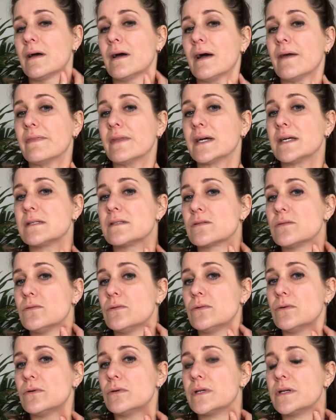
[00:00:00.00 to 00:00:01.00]
And that is
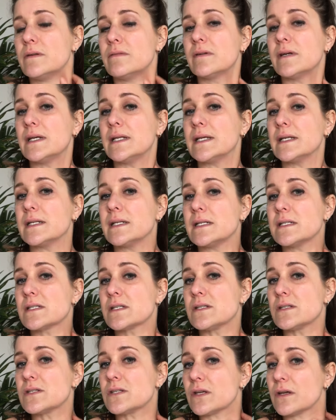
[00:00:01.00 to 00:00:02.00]
all you really need
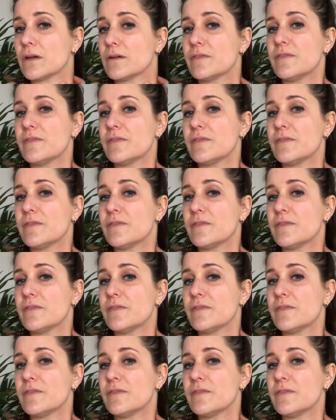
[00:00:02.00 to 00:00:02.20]
to do.